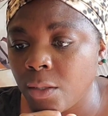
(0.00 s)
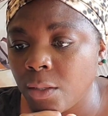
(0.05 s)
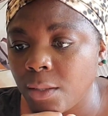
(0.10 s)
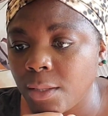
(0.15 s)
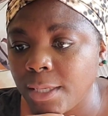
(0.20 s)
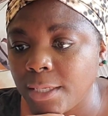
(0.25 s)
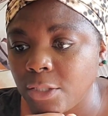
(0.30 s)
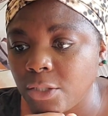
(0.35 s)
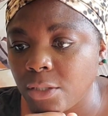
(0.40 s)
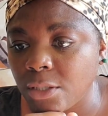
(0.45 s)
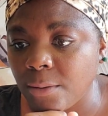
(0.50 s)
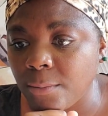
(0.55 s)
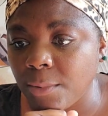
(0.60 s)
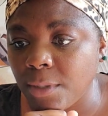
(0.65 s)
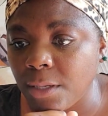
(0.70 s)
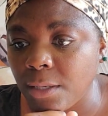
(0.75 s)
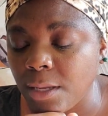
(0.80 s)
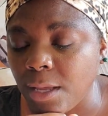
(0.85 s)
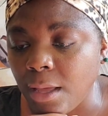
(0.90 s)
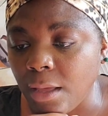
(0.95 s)

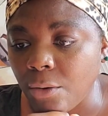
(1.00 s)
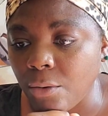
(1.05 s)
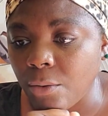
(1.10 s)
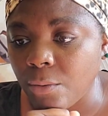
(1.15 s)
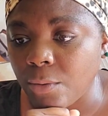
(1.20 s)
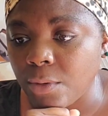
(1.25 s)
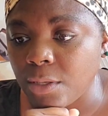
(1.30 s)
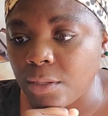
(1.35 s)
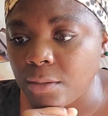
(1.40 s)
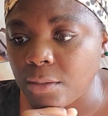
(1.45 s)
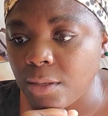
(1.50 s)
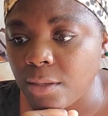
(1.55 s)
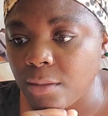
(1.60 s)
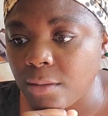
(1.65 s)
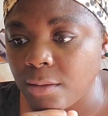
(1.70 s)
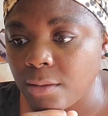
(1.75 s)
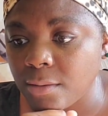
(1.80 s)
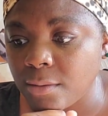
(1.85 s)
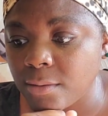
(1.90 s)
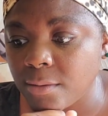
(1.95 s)
I want to say
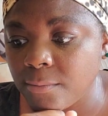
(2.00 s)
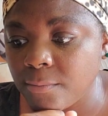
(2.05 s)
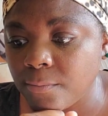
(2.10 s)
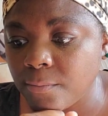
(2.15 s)
this?